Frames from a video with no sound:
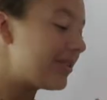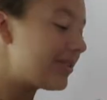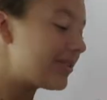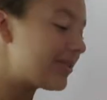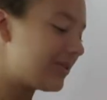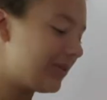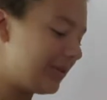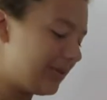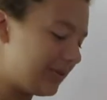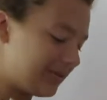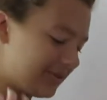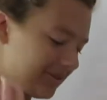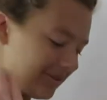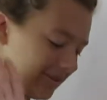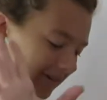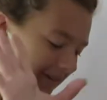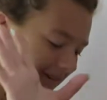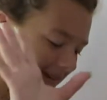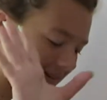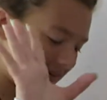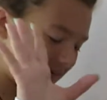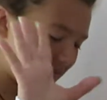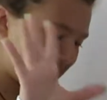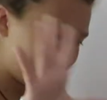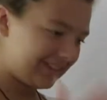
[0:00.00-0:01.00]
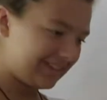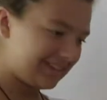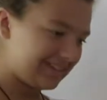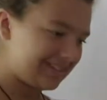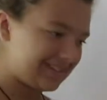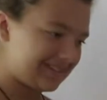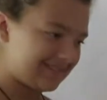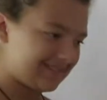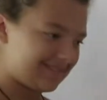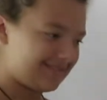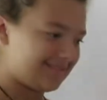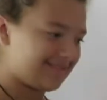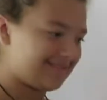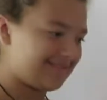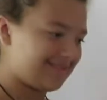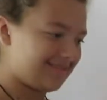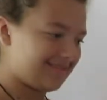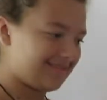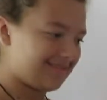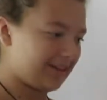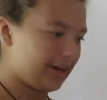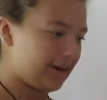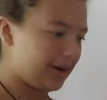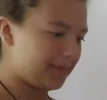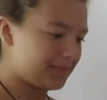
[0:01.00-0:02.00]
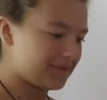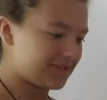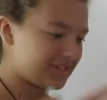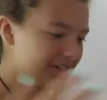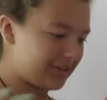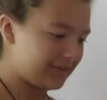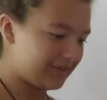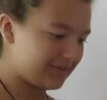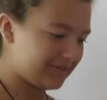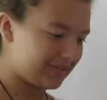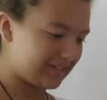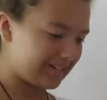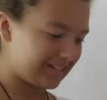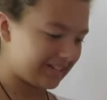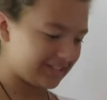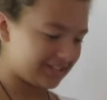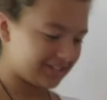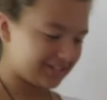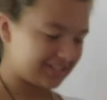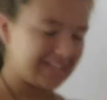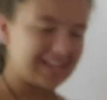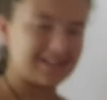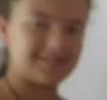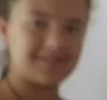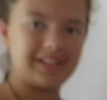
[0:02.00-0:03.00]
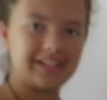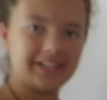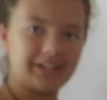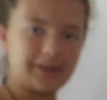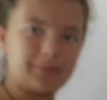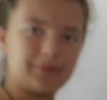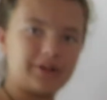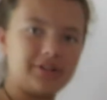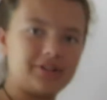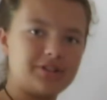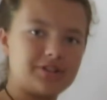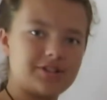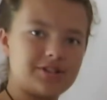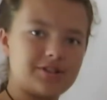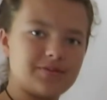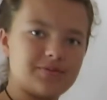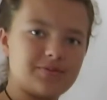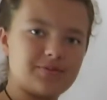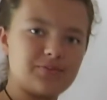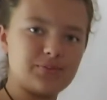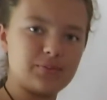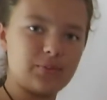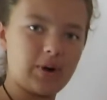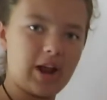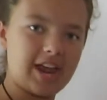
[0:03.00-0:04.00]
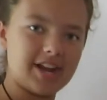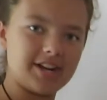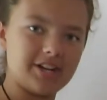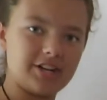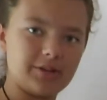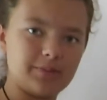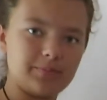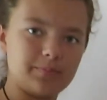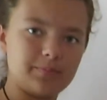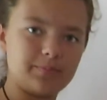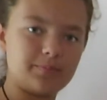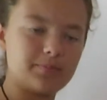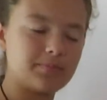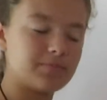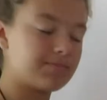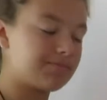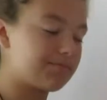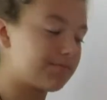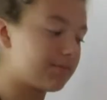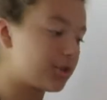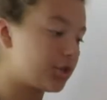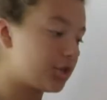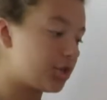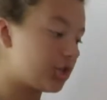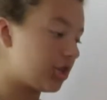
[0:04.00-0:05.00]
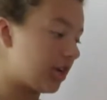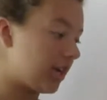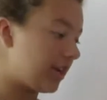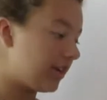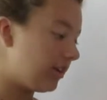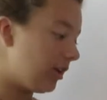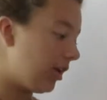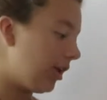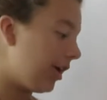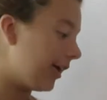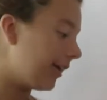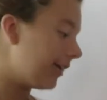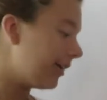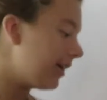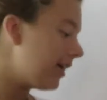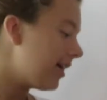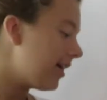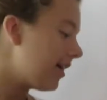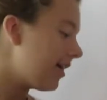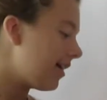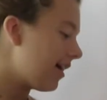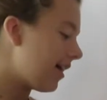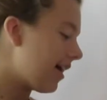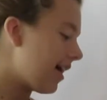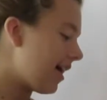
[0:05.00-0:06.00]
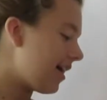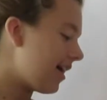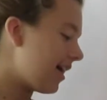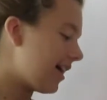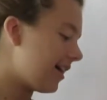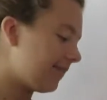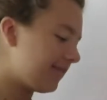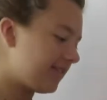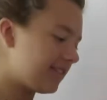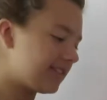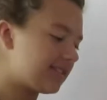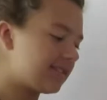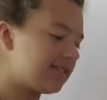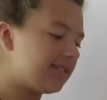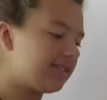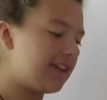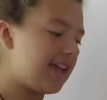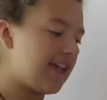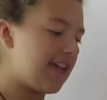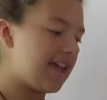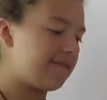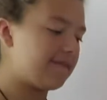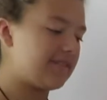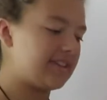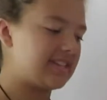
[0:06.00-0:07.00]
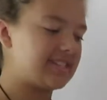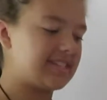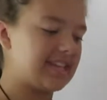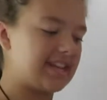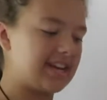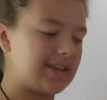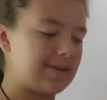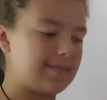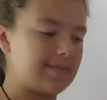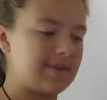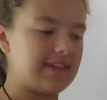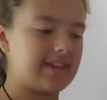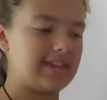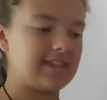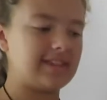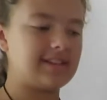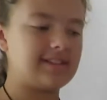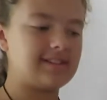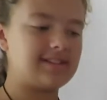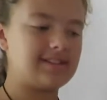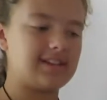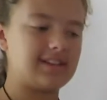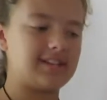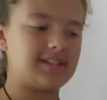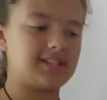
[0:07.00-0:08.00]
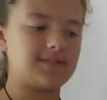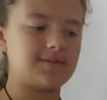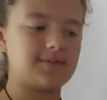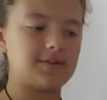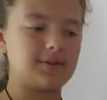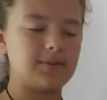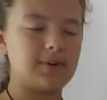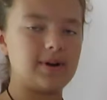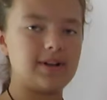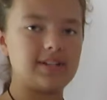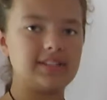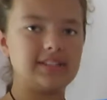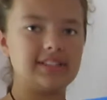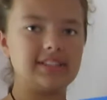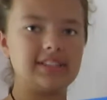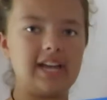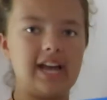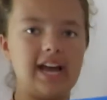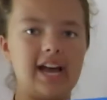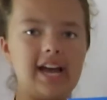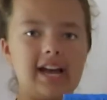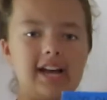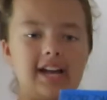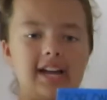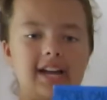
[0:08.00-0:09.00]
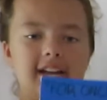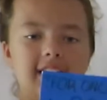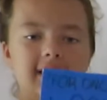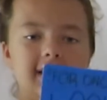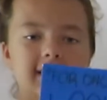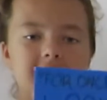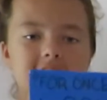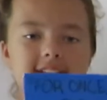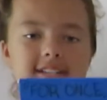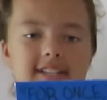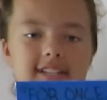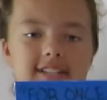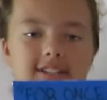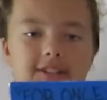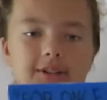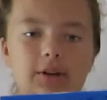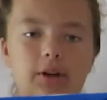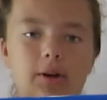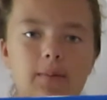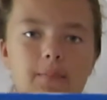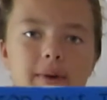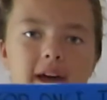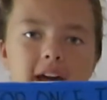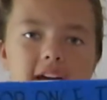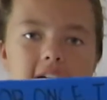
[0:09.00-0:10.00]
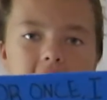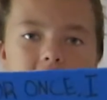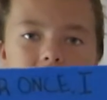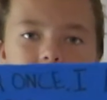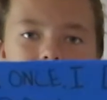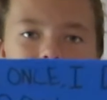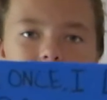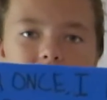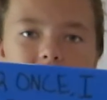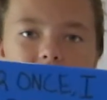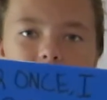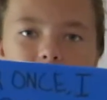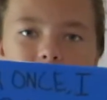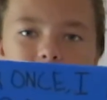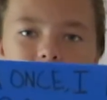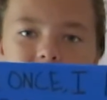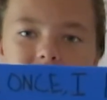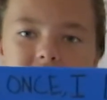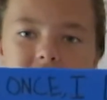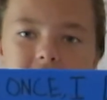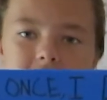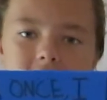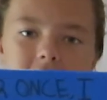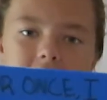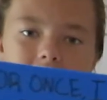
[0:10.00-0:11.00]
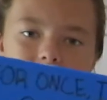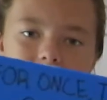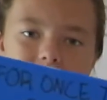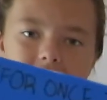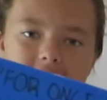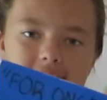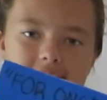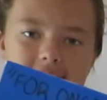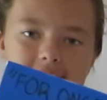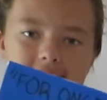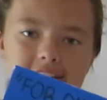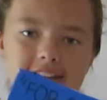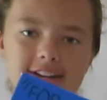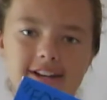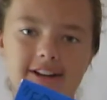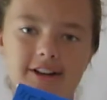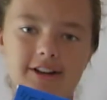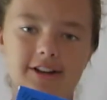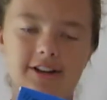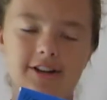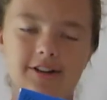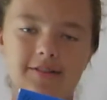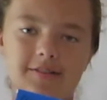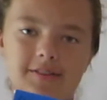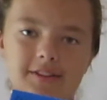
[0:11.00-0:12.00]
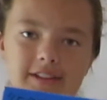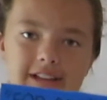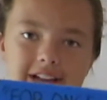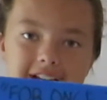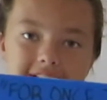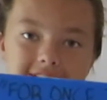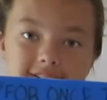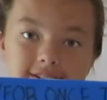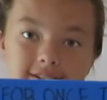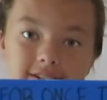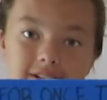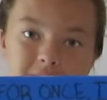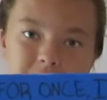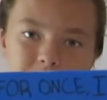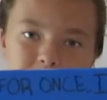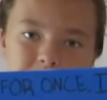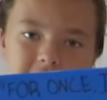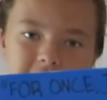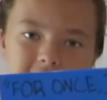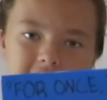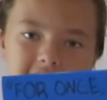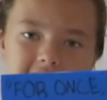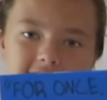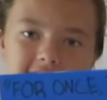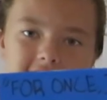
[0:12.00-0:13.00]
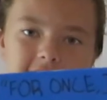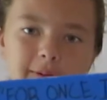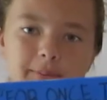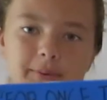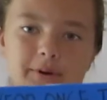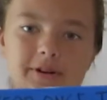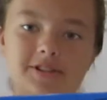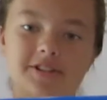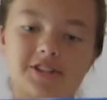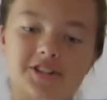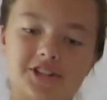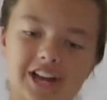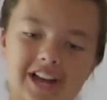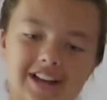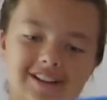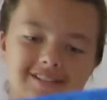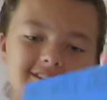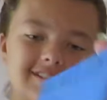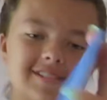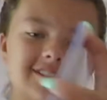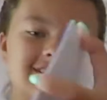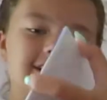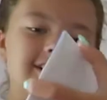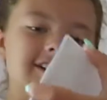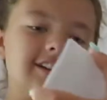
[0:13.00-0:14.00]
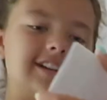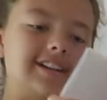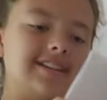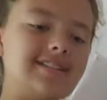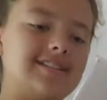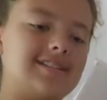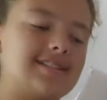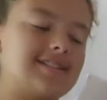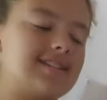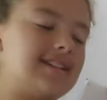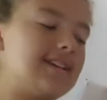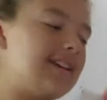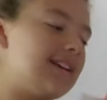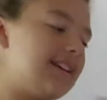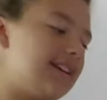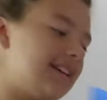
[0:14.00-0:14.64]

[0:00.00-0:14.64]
so starting with this top shelf that I just have like a bunch of random shit on. I have this little canvas that I made that says, "For once, I didn't look back," which is the last line of The Last Olympian in the Percy Jackson series.